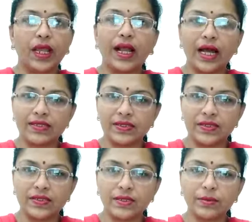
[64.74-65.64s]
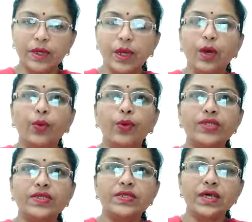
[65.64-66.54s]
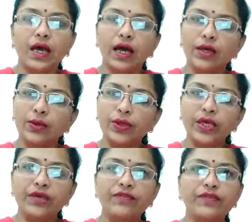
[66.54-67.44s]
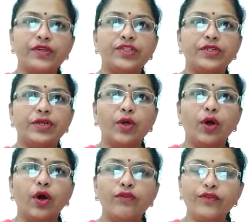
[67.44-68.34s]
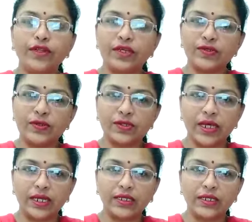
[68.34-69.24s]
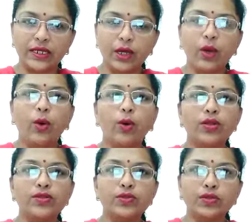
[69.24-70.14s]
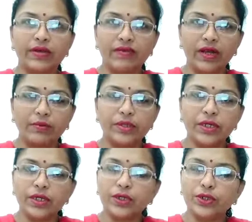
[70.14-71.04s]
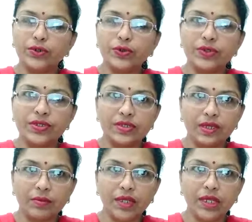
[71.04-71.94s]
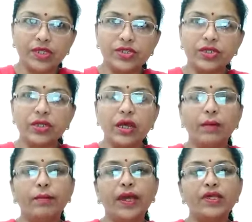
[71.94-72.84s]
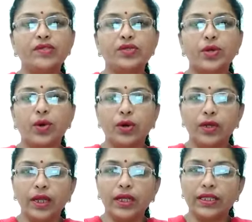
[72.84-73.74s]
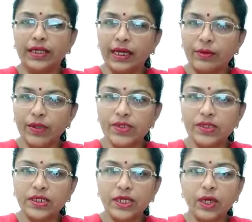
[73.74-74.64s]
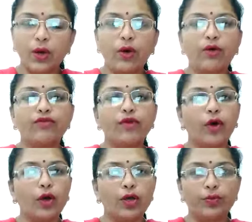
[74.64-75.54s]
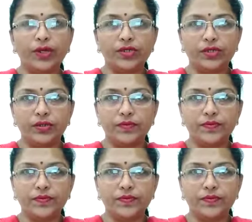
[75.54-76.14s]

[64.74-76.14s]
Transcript: Caste system, which is a unique feature of Indian society, also developed due to discrimination based on the diversity of occupation.